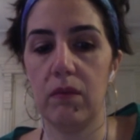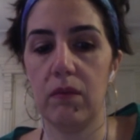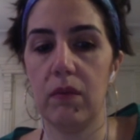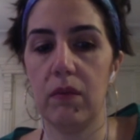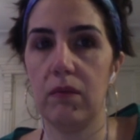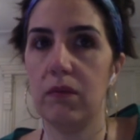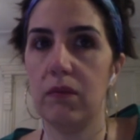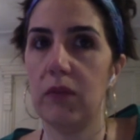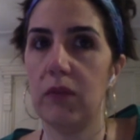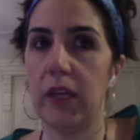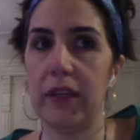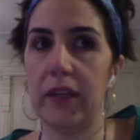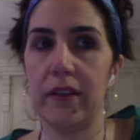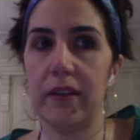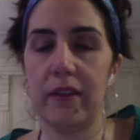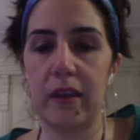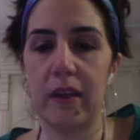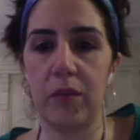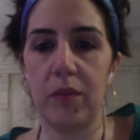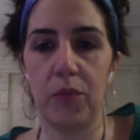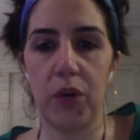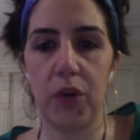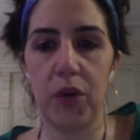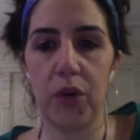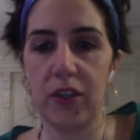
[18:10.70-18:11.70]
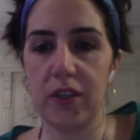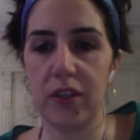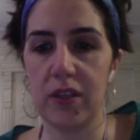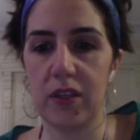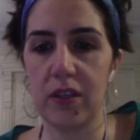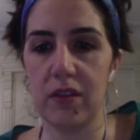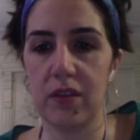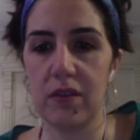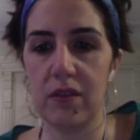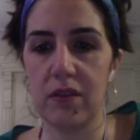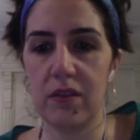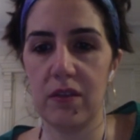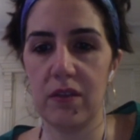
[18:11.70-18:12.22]
like dead
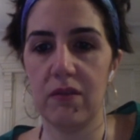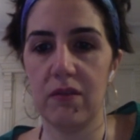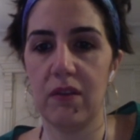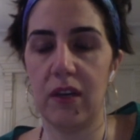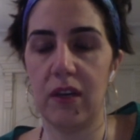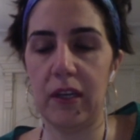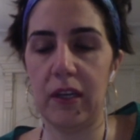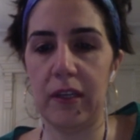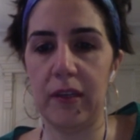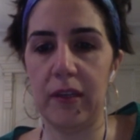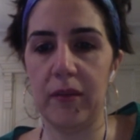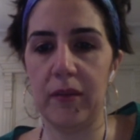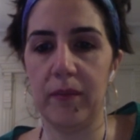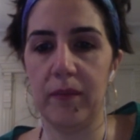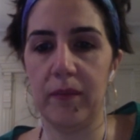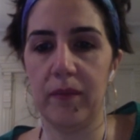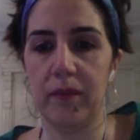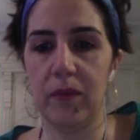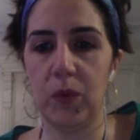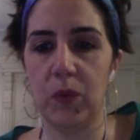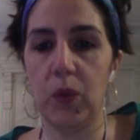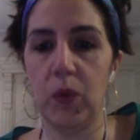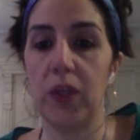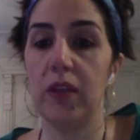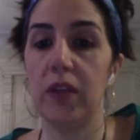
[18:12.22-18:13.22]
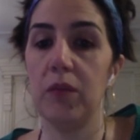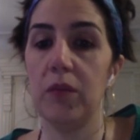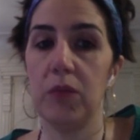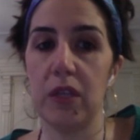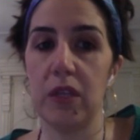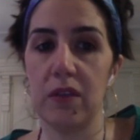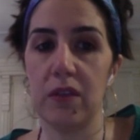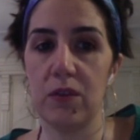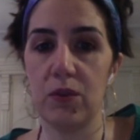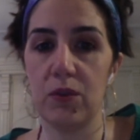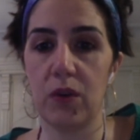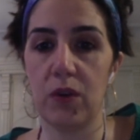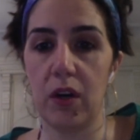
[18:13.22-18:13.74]
bodies, what it
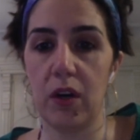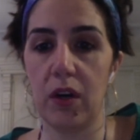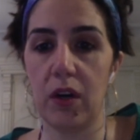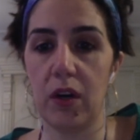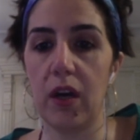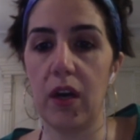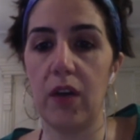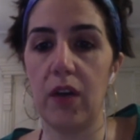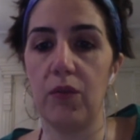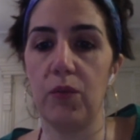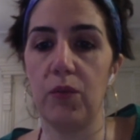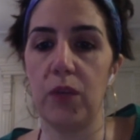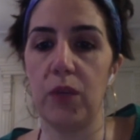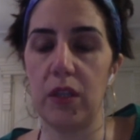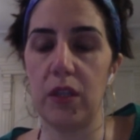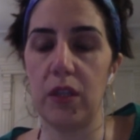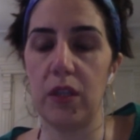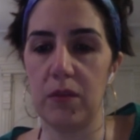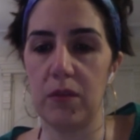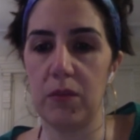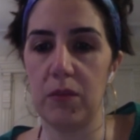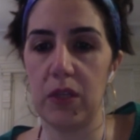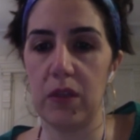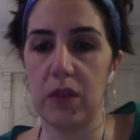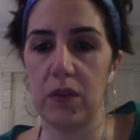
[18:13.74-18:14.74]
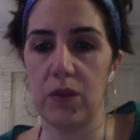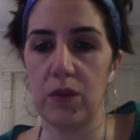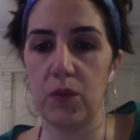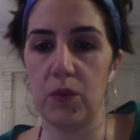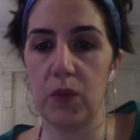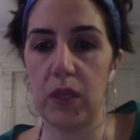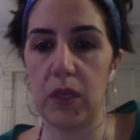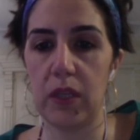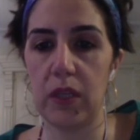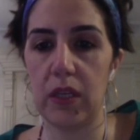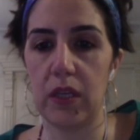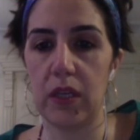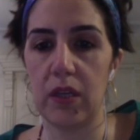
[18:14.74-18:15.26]
means to archive, what it means to
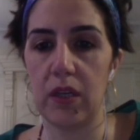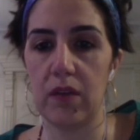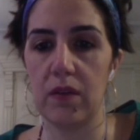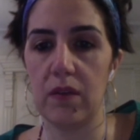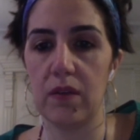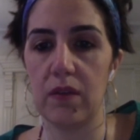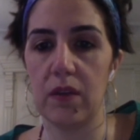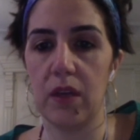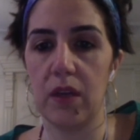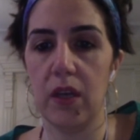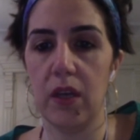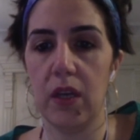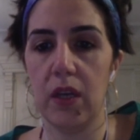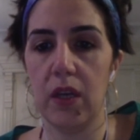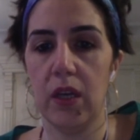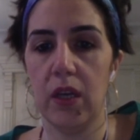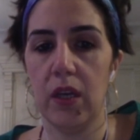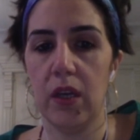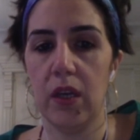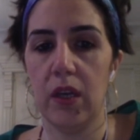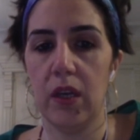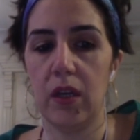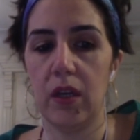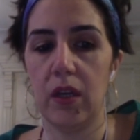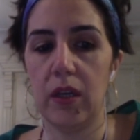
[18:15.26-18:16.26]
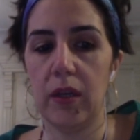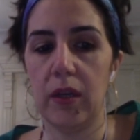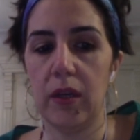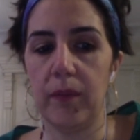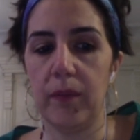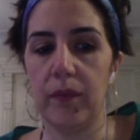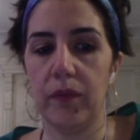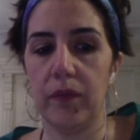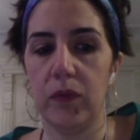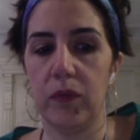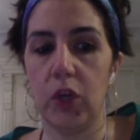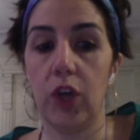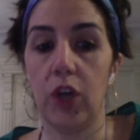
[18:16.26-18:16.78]
witness,
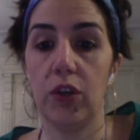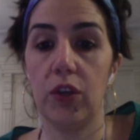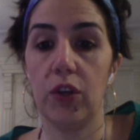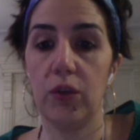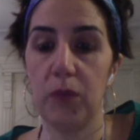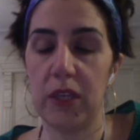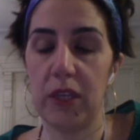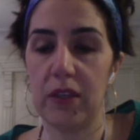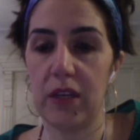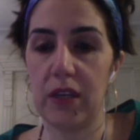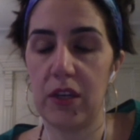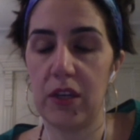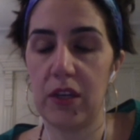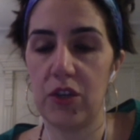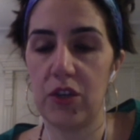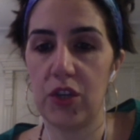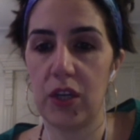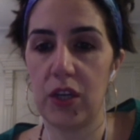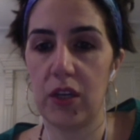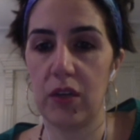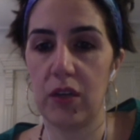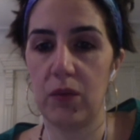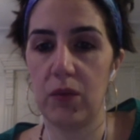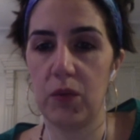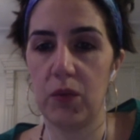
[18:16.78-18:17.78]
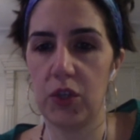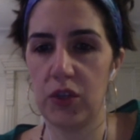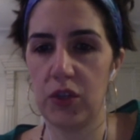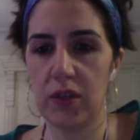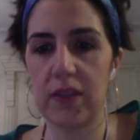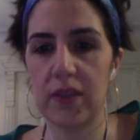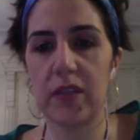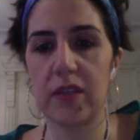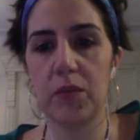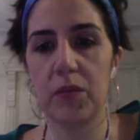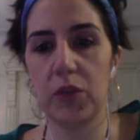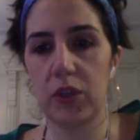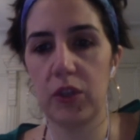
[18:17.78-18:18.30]
documentation, which are
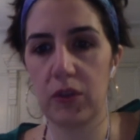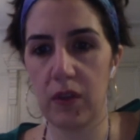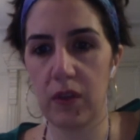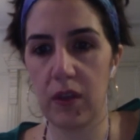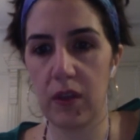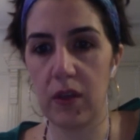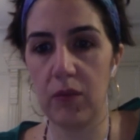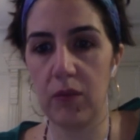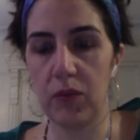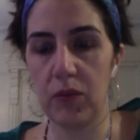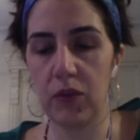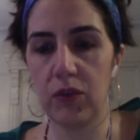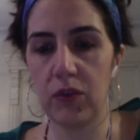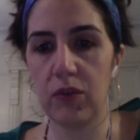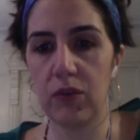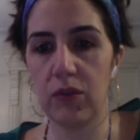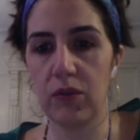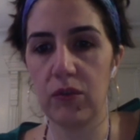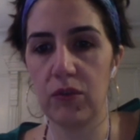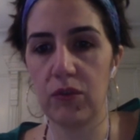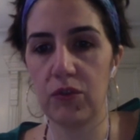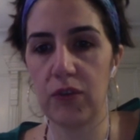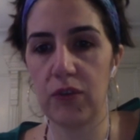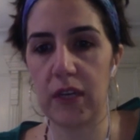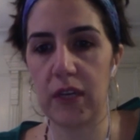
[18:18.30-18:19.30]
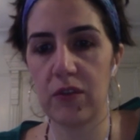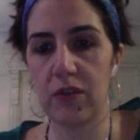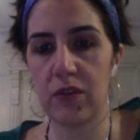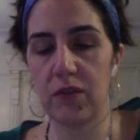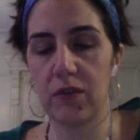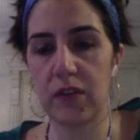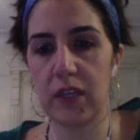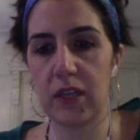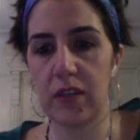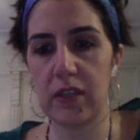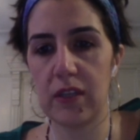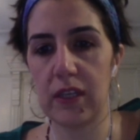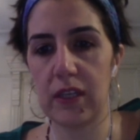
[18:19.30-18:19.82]
similar themes to
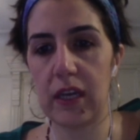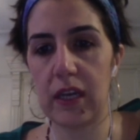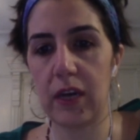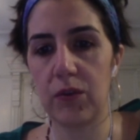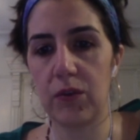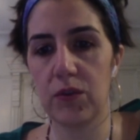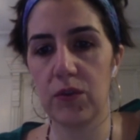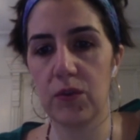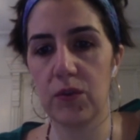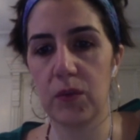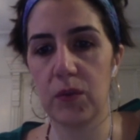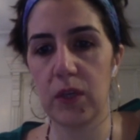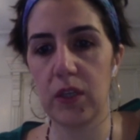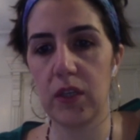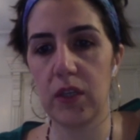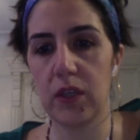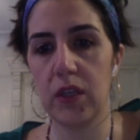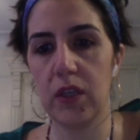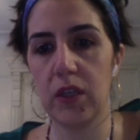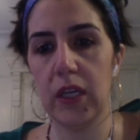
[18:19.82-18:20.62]
Transrelating House One,